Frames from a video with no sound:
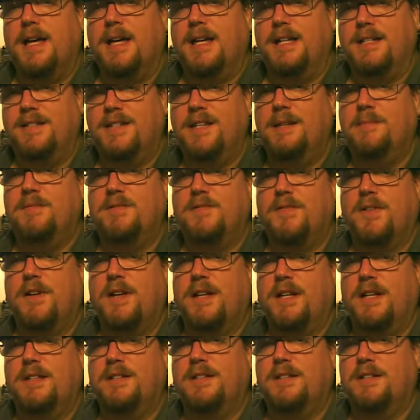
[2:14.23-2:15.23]
It seems
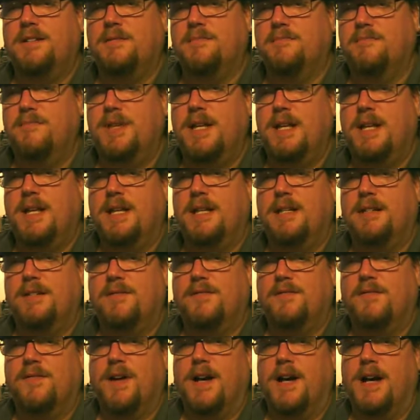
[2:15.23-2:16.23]
very easy to me to
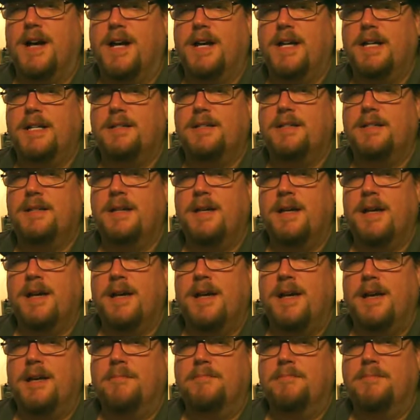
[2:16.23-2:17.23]
find
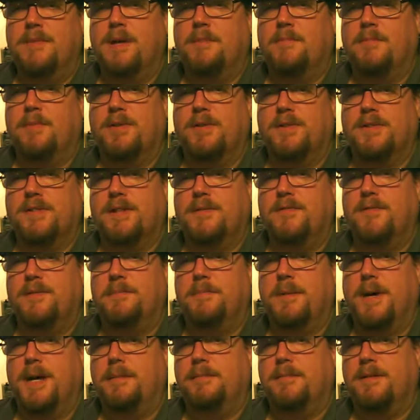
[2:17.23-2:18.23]
members of the
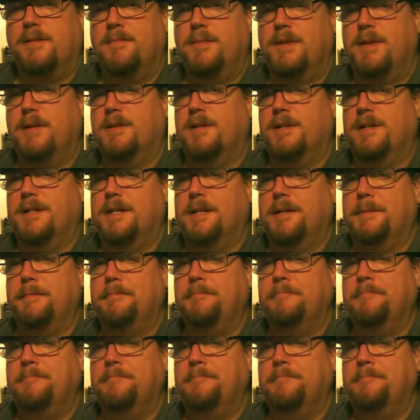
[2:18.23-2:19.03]
pipe community.